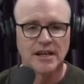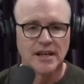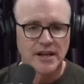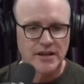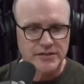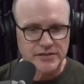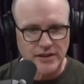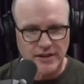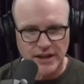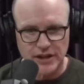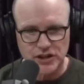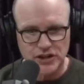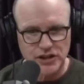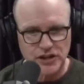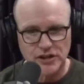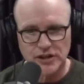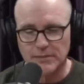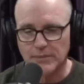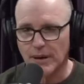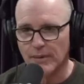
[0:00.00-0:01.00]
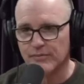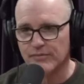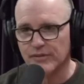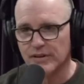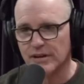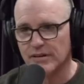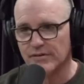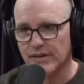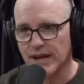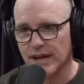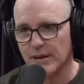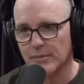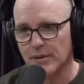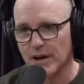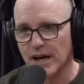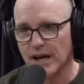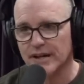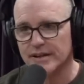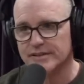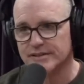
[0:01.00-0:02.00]
So they shoot him up full of
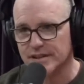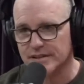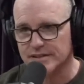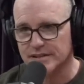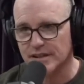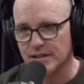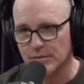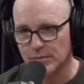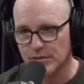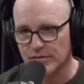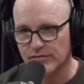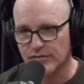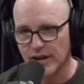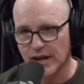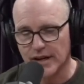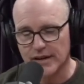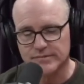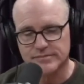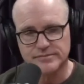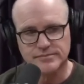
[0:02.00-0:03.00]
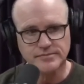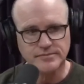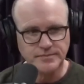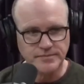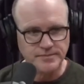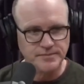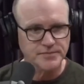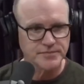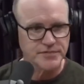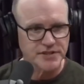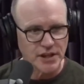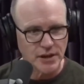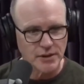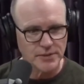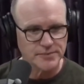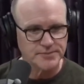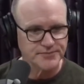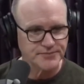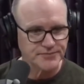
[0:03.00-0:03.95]
antibiotics. They say you'll be fine. So